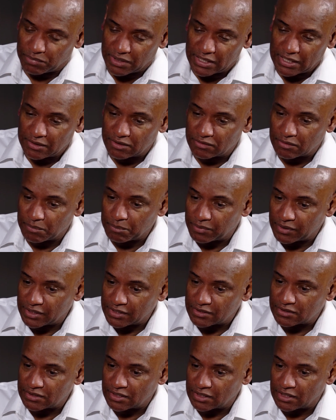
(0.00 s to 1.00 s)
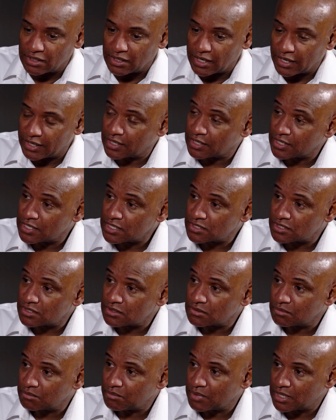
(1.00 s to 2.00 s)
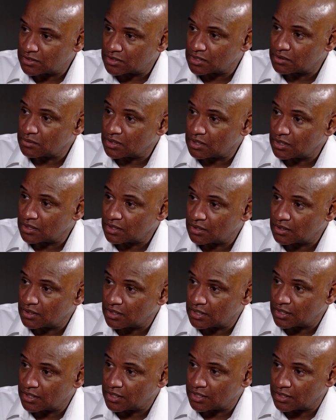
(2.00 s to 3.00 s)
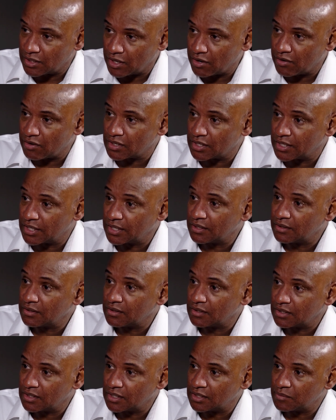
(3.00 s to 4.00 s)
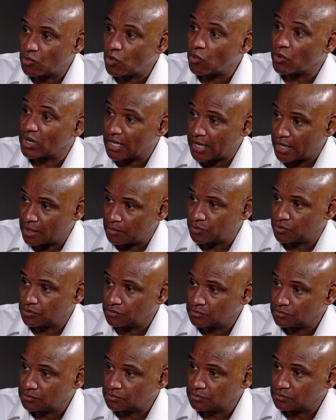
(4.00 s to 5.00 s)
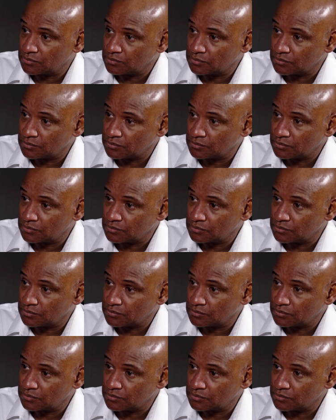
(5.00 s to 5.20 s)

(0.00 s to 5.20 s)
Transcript: Being simplistic like it is makes it uh, inherently uh, more reliable. Okay.